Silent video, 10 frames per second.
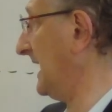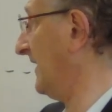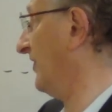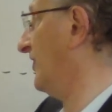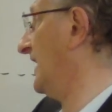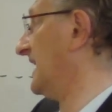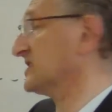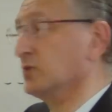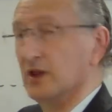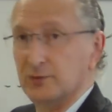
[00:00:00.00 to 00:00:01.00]
and
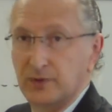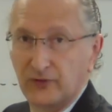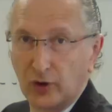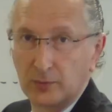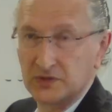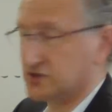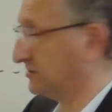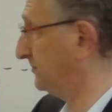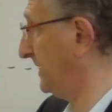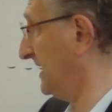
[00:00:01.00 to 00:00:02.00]
that's what the performance
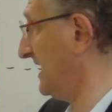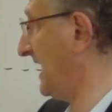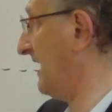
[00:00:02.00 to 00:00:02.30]
should be